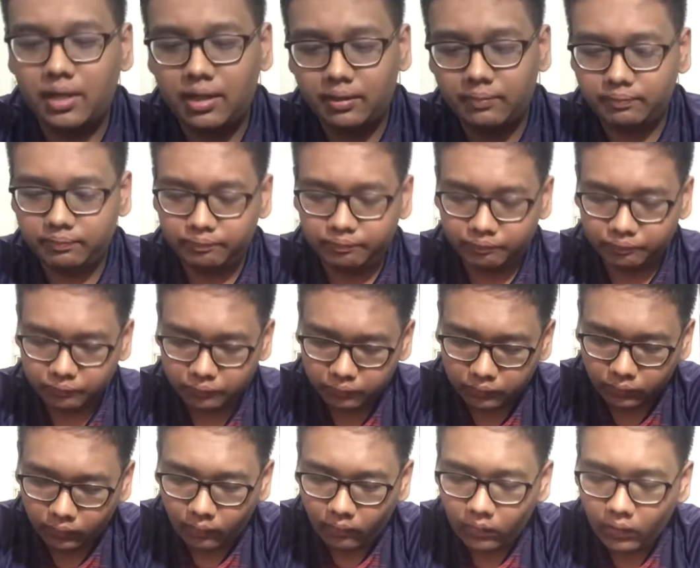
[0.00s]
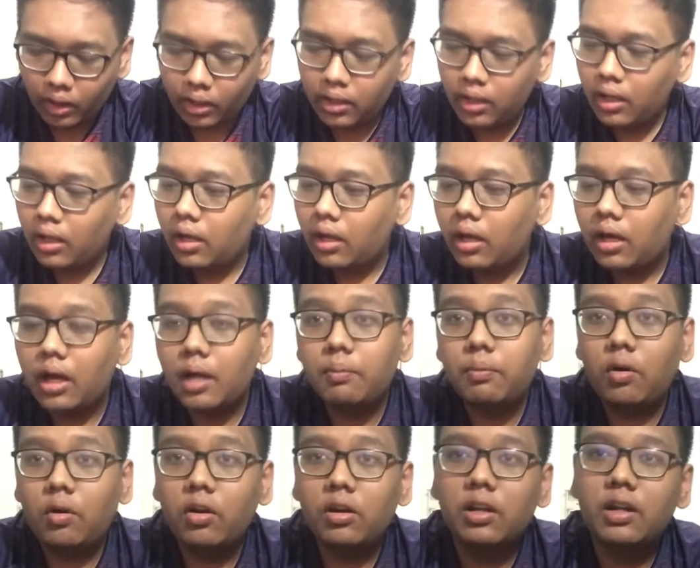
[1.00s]
it. I
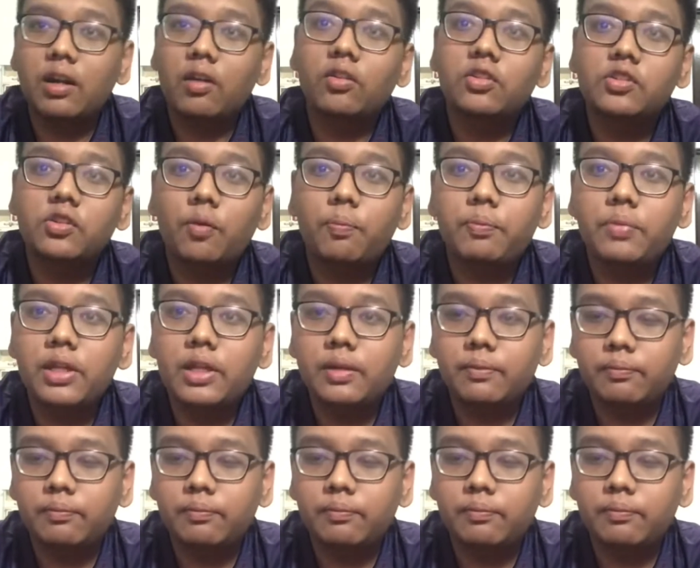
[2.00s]
bought it on Shopee.